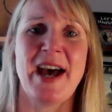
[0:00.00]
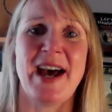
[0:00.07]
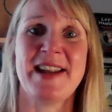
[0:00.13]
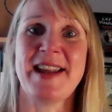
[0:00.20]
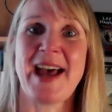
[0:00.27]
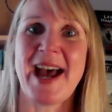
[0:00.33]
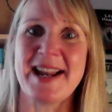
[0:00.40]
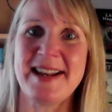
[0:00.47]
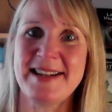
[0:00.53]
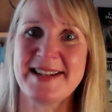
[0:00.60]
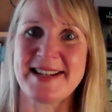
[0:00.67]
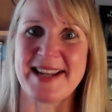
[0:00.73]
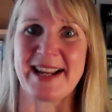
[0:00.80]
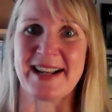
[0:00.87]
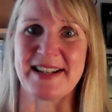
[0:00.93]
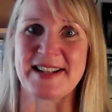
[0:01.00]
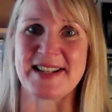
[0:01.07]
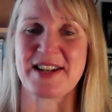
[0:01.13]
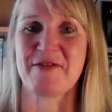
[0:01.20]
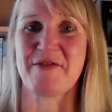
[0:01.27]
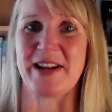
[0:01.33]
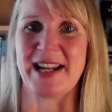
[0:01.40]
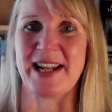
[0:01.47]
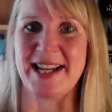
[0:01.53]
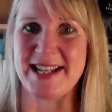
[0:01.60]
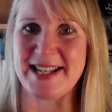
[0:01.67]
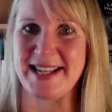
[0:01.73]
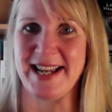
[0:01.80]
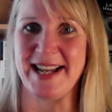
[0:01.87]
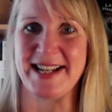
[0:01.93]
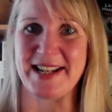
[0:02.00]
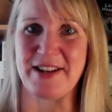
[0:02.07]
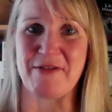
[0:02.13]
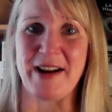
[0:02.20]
an endings related